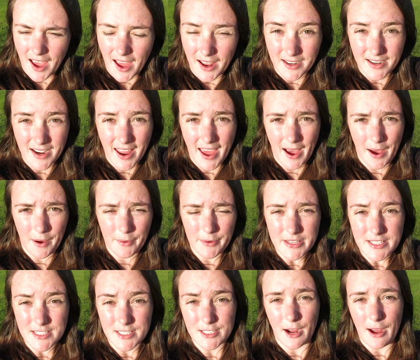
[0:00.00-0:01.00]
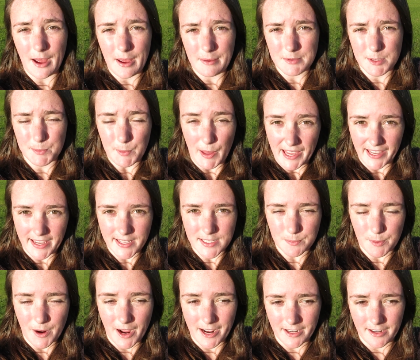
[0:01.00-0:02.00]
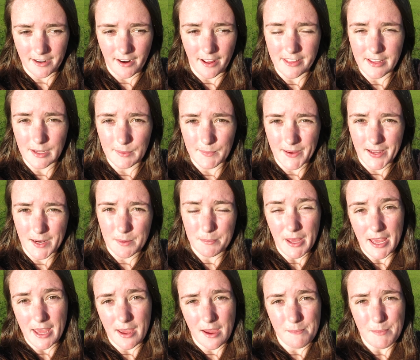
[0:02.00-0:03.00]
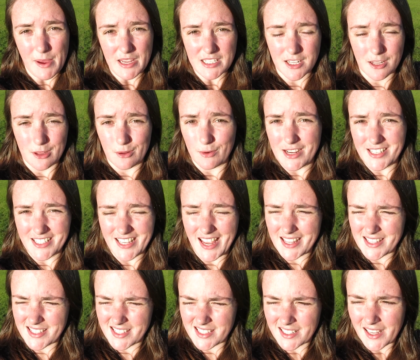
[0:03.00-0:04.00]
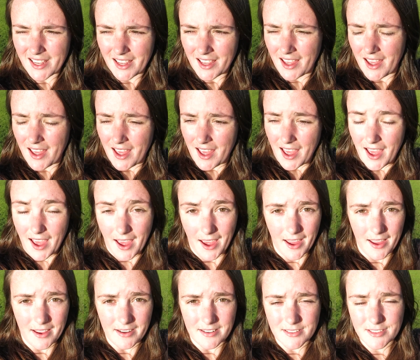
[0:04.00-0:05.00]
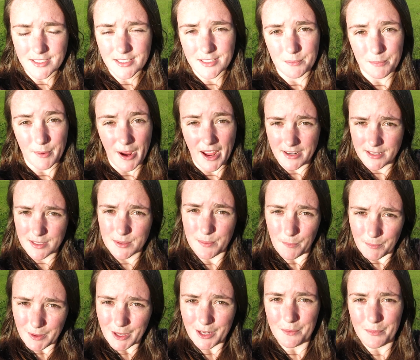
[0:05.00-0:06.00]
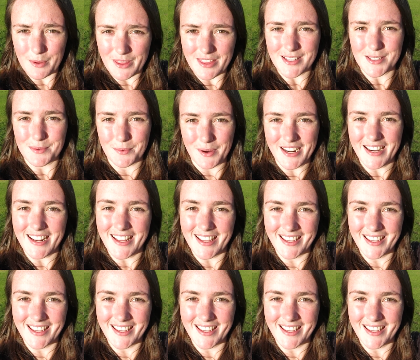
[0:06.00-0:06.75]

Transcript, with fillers: And now it's time to play against Brandon. I think we're gonna play best of three sets and Brandon's probably gonna win this one.